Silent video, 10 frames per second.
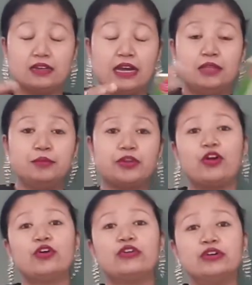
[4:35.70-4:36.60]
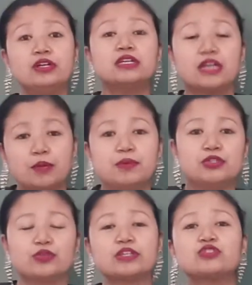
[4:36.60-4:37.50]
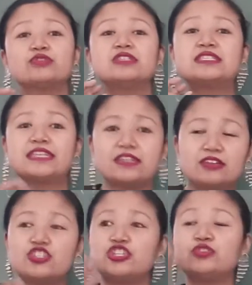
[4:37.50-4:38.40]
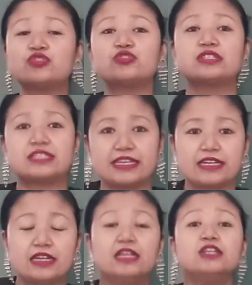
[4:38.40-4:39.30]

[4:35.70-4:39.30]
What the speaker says: almirah or a cupboard, okay, so the sticker she used to stick.